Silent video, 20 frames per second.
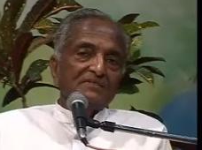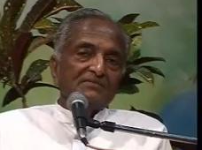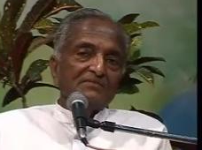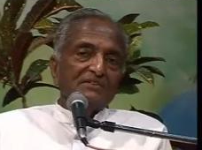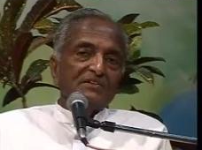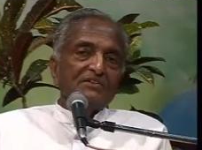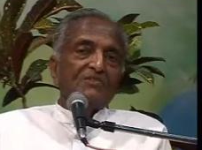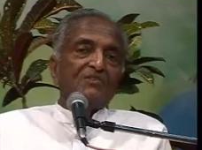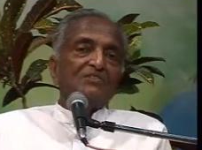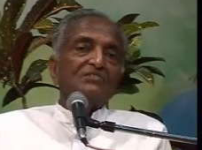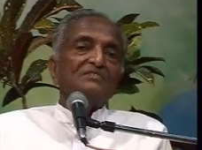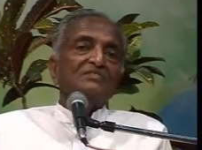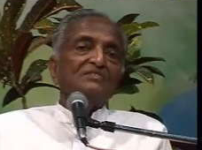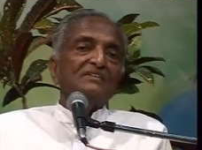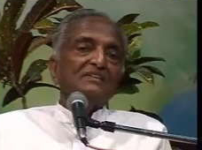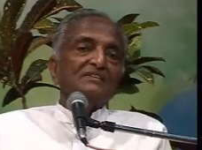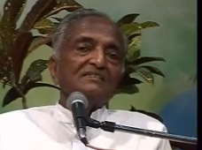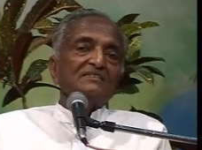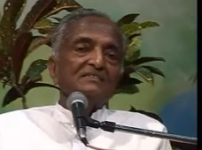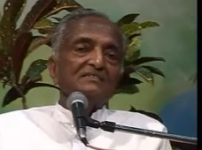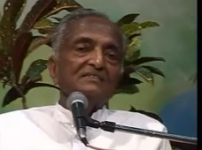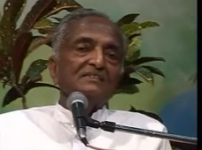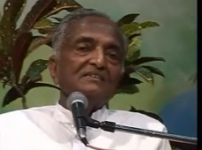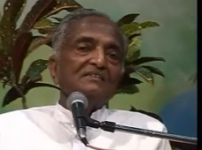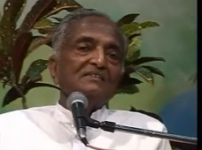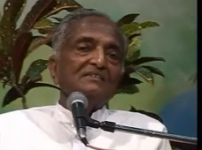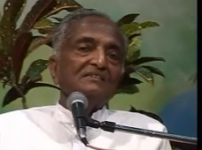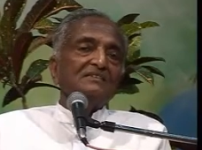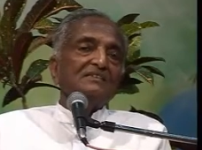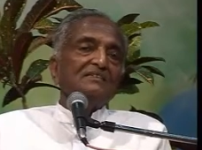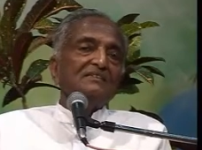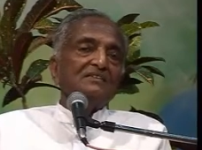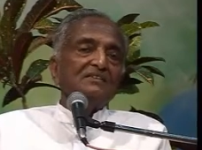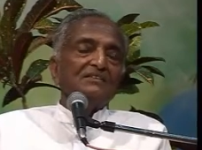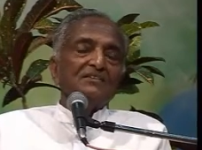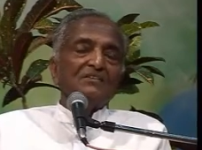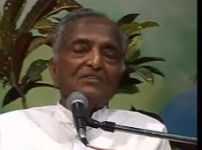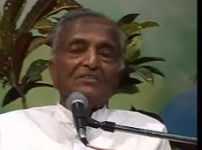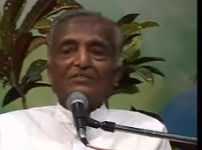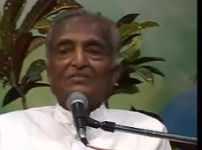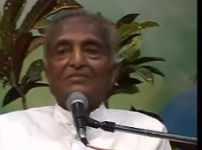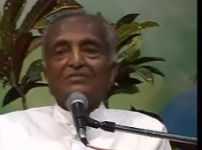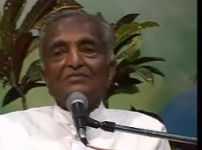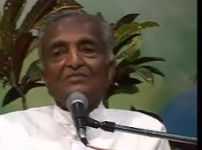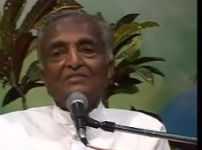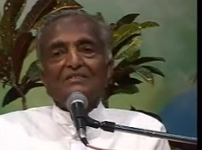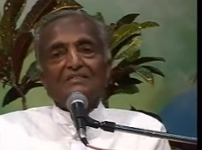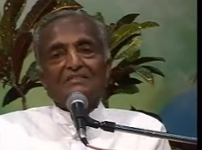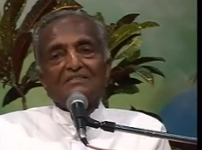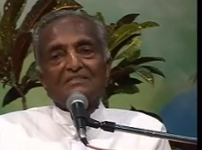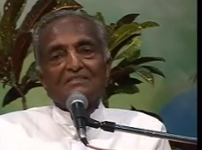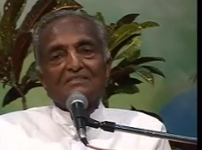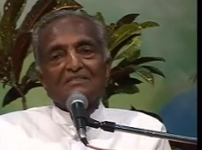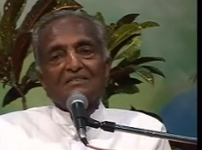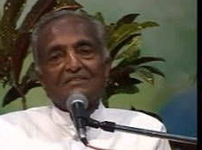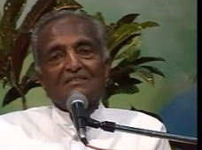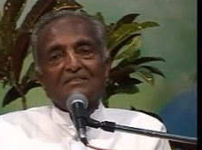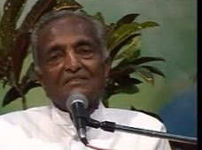We want sex, these, these, these and all those things.